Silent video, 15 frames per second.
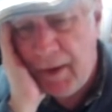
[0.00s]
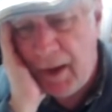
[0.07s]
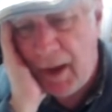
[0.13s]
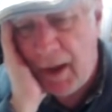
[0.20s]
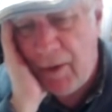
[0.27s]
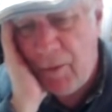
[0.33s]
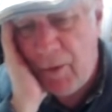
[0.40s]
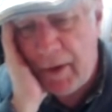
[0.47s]

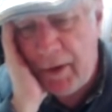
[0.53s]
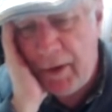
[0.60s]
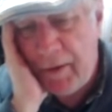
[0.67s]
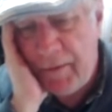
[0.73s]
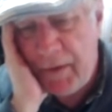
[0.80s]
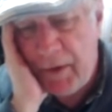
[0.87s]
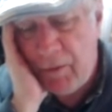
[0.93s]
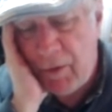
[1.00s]
I wonder
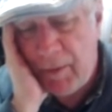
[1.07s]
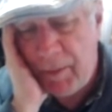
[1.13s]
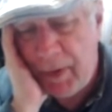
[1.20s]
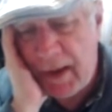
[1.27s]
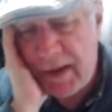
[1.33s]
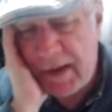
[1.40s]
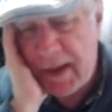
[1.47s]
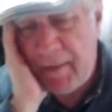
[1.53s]
if you
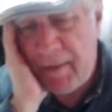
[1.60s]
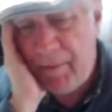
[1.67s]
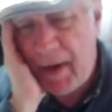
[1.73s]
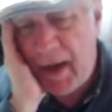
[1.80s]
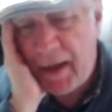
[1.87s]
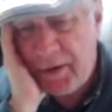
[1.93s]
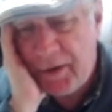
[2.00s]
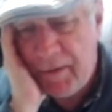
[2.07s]
replace that
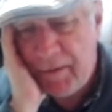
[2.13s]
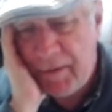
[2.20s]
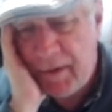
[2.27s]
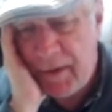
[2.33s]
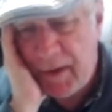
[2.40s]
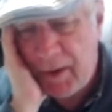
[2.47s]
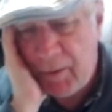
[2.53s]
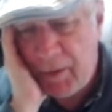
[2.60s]
battery, if the
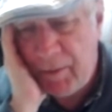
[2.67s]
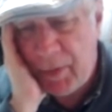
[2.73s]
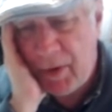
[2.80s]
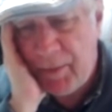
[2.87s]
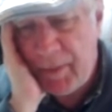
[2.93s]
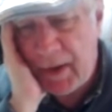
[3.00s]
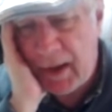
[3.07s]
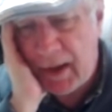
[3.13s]
thing would
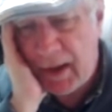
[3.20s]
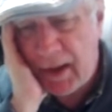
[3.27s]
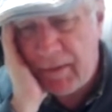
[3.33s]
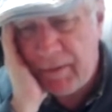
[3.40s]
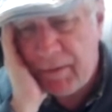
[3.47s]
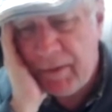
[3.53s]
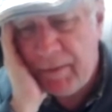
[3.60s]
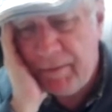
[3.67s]
burp into life.